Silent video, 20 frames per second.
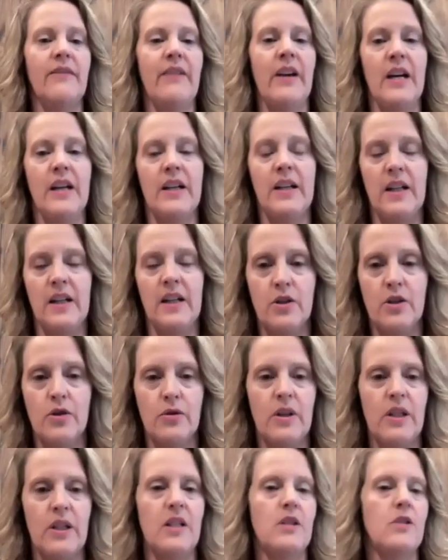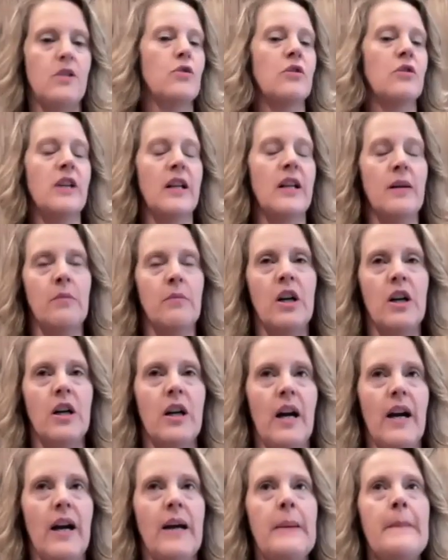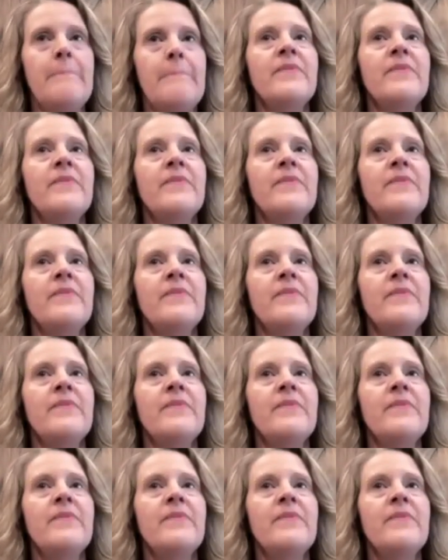had x-rays or an MRI,